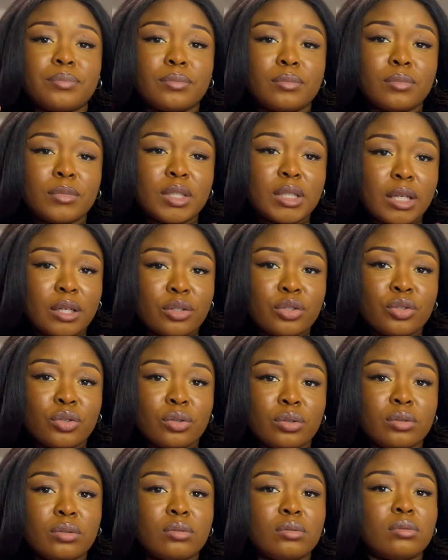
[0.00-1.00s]

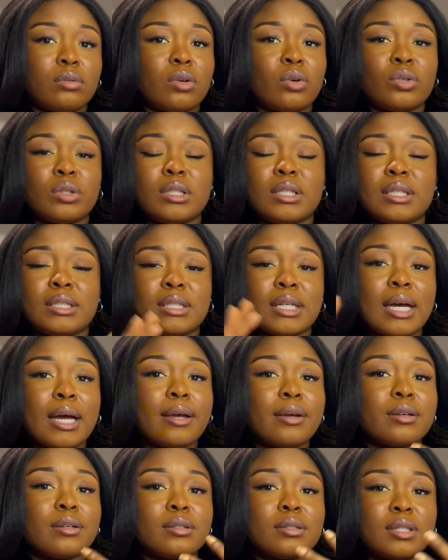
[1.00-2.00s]
section or the
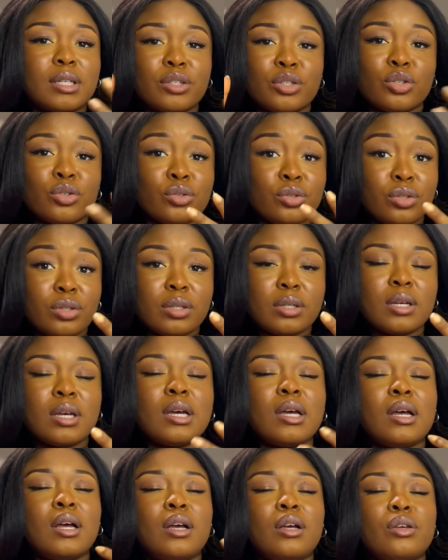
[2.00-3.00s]
entire sections,
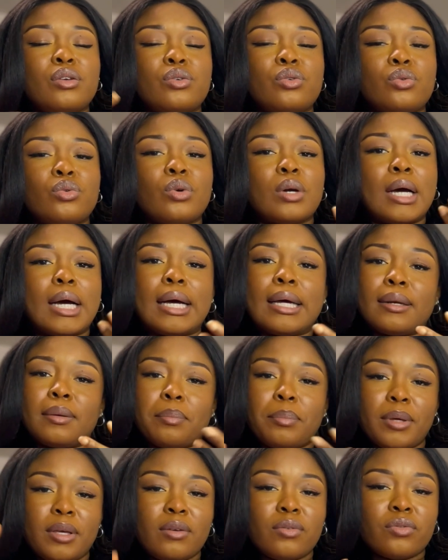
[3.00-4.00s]
you can
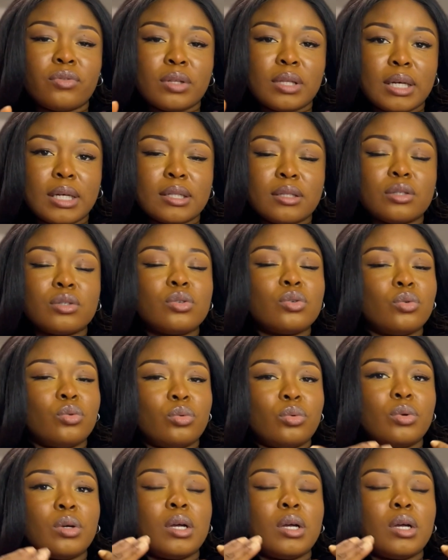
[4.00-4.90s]
pay for that. So